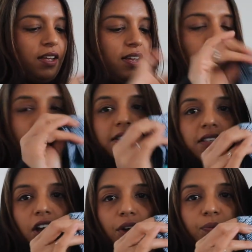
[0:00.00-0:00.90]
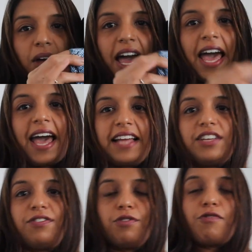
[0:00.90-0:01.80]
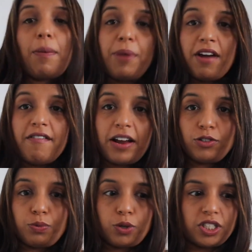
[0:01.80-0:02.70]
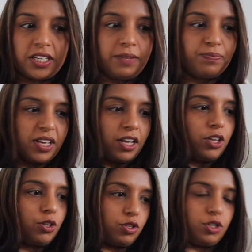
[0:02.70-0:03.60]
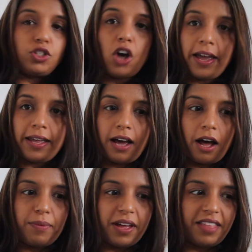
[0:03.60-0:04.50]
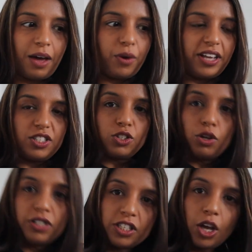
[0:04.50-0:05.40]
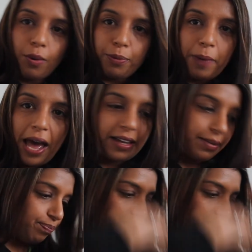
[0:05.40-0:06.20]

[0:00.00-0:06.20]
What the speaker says: like so, and if you wrap it around your body, you tie it up, and that way snow doesn't go up your back.